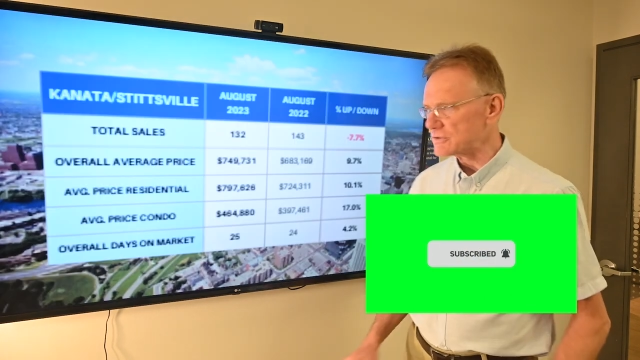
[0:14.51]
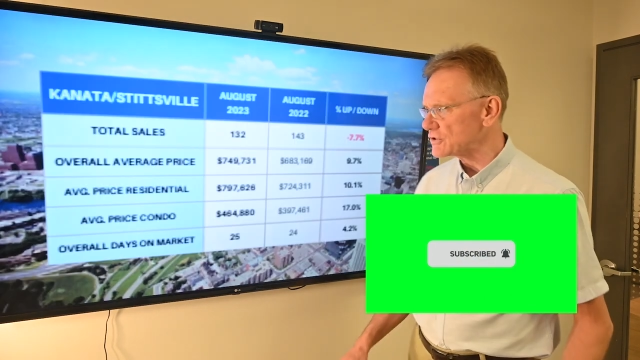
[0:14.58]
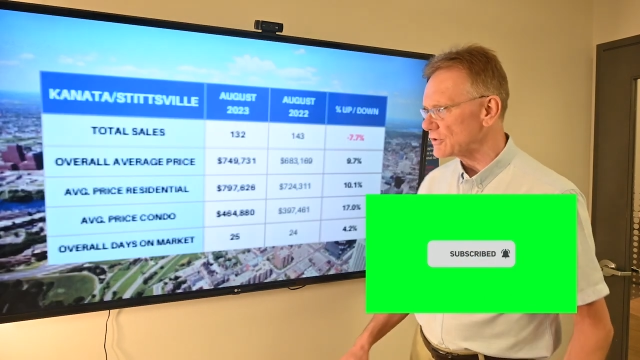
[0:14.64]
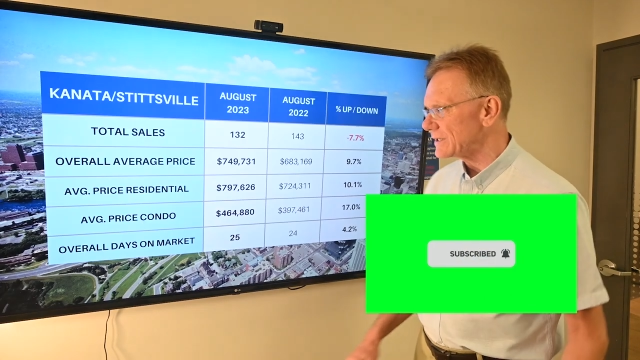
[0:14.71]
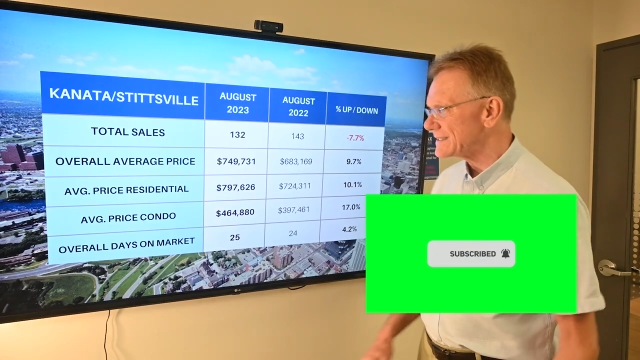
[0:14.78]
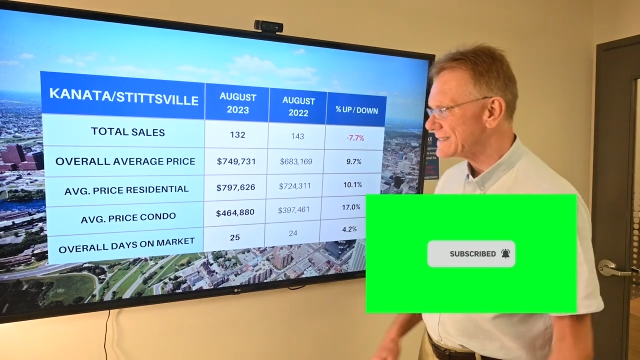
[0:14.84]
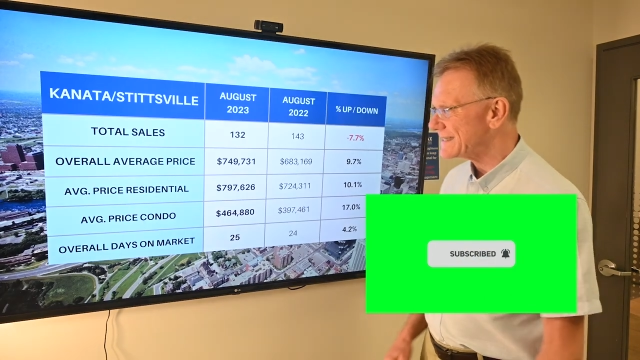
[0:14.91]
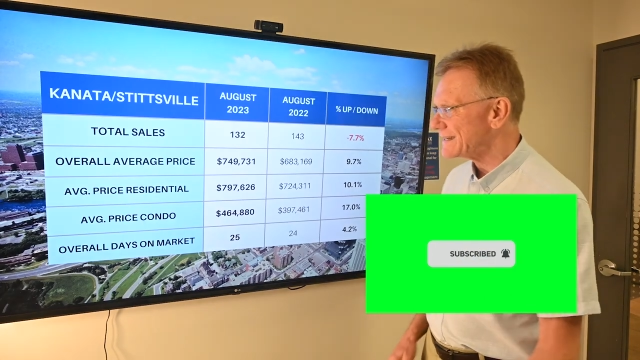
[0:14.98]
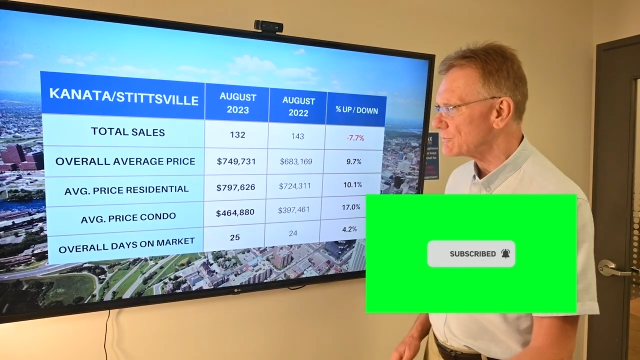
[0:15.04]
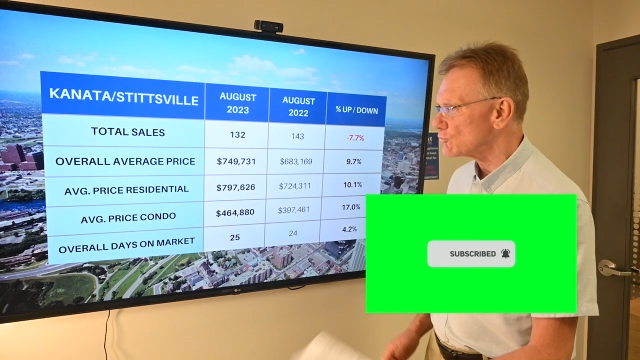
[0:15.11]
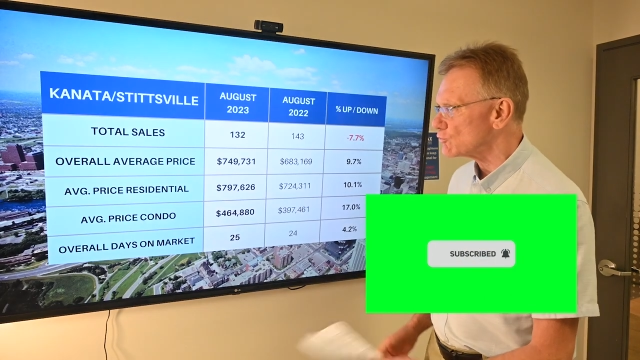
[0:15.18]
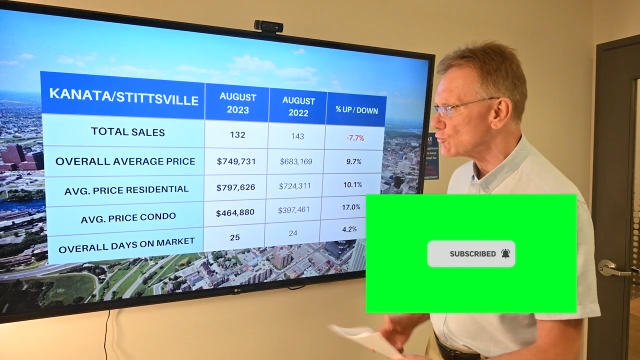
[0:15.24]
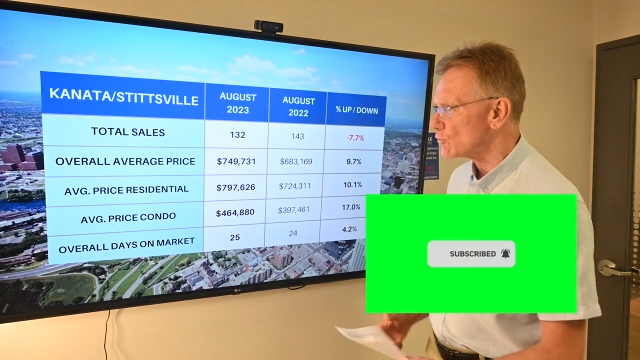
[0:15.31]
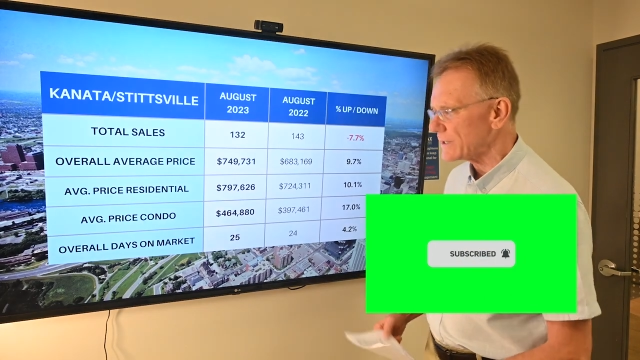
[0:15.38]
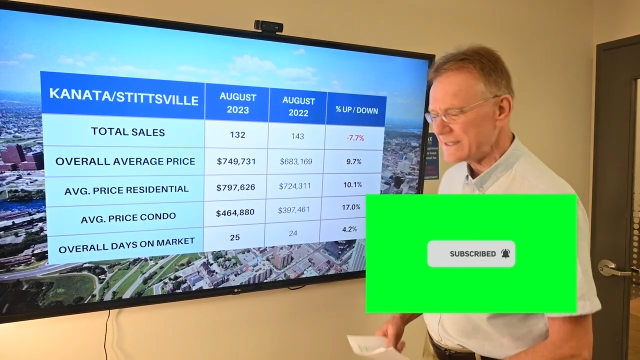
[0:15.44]
So let's get
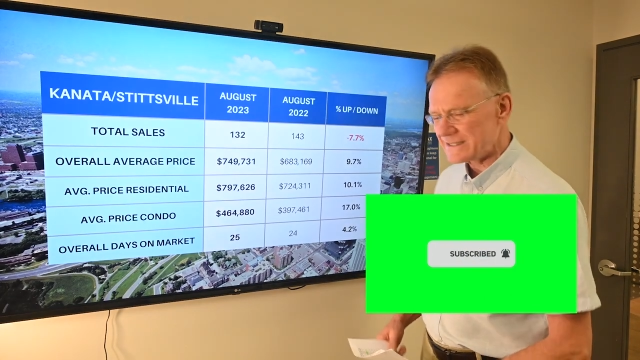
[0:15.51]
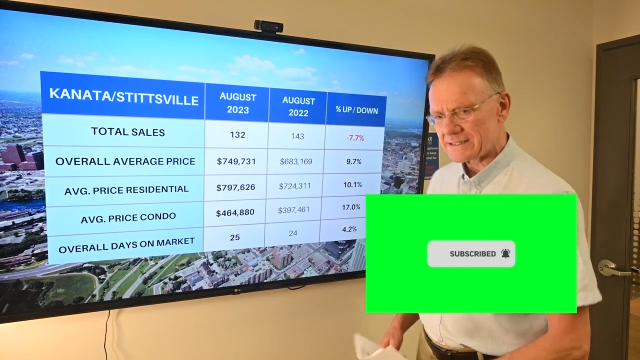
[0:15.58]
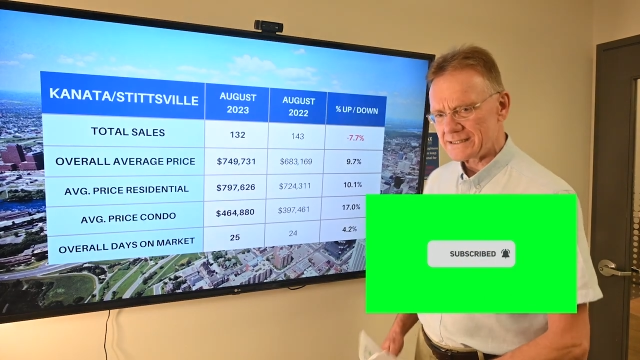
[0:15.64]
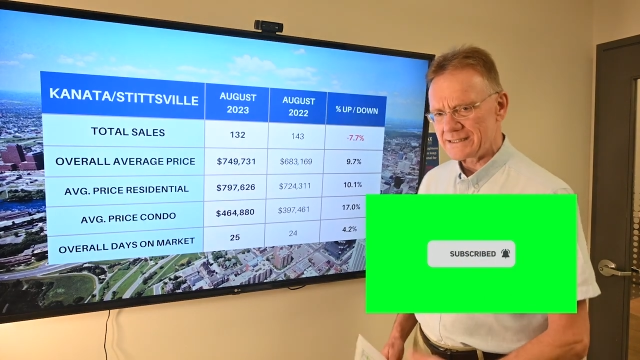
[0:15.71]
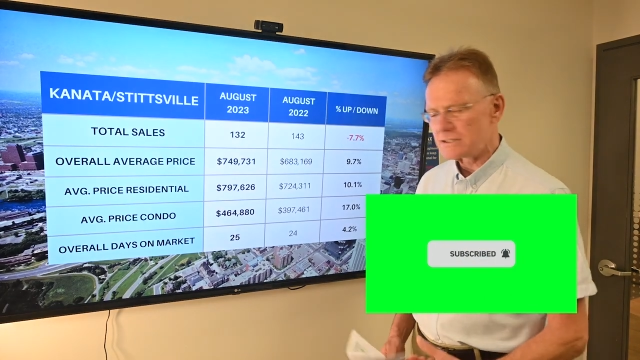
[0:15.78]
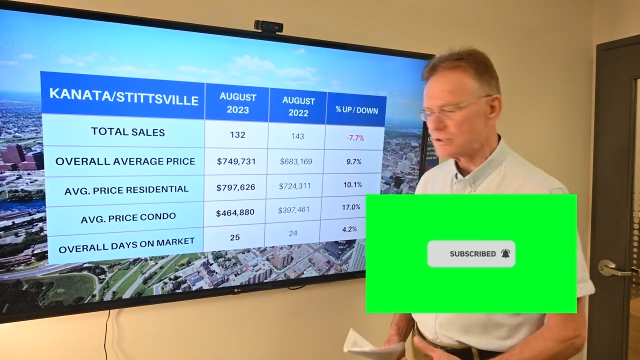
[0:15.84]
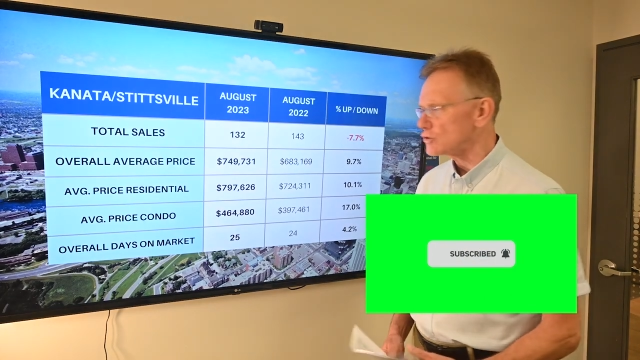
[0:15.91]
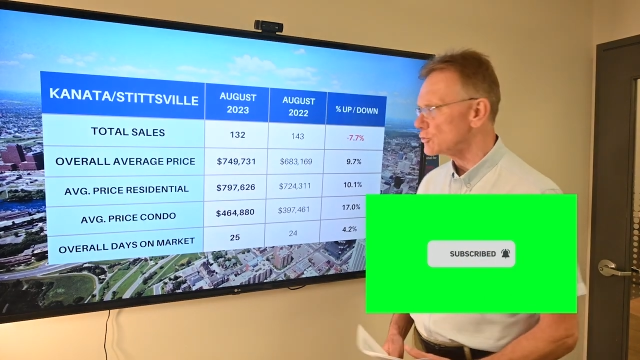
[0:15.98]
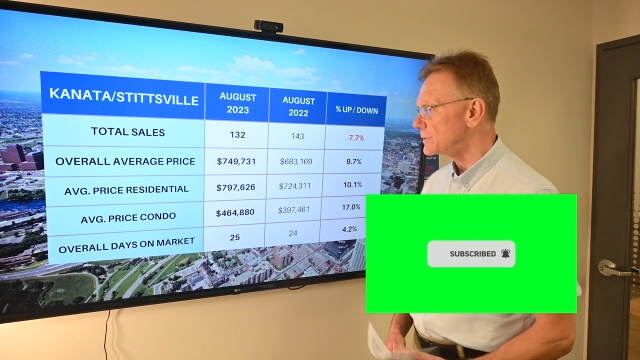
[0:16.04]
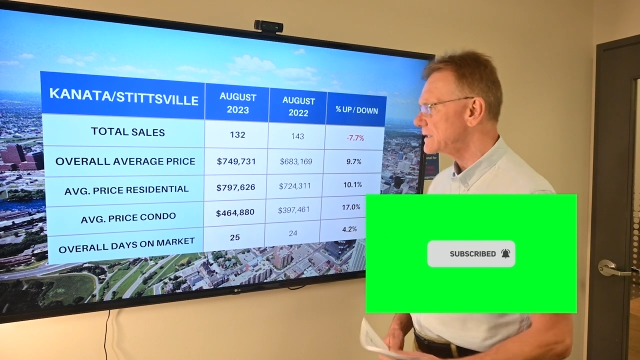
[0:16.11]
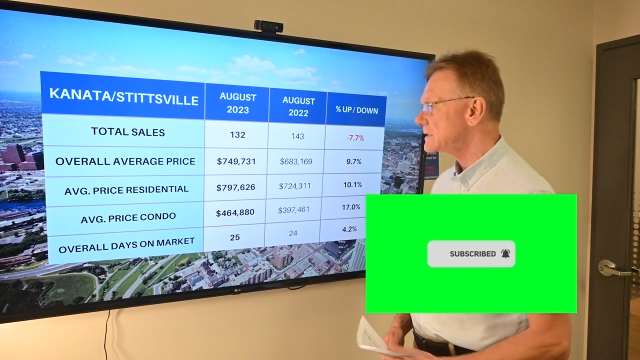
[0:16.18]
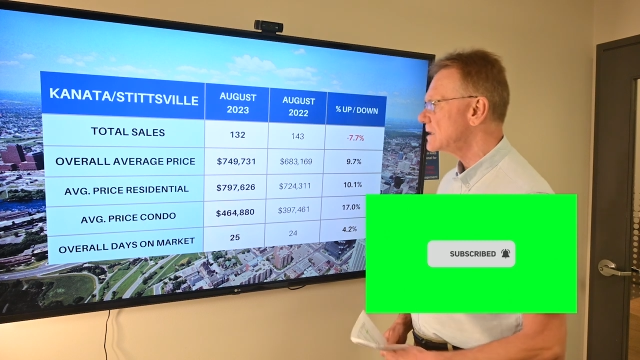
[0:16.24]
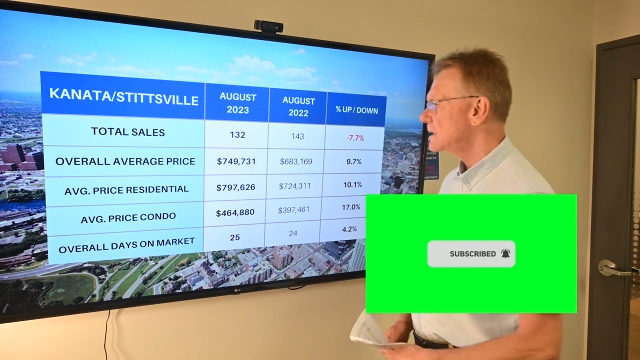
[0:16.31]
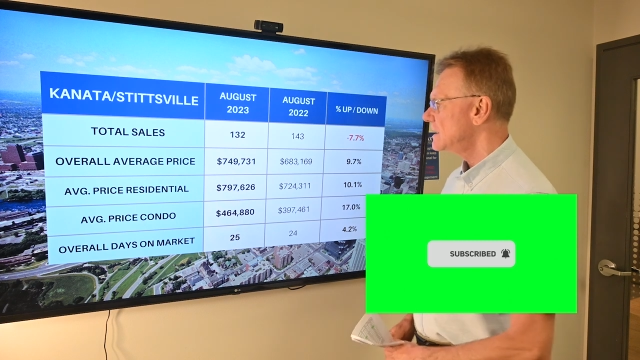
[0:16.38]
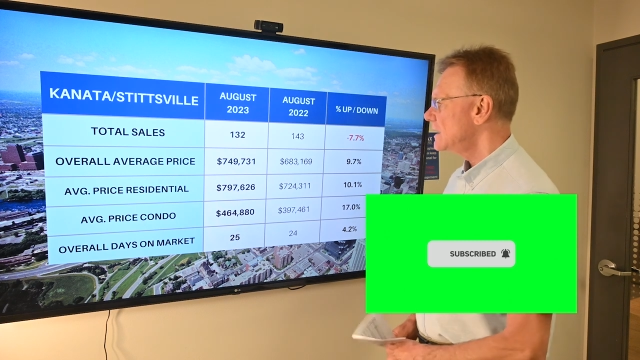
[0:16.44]
right into
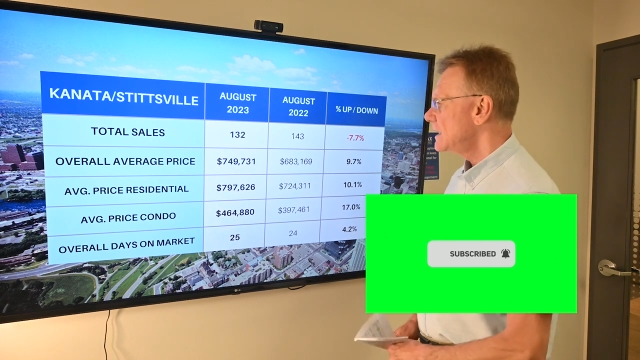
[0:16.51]
it.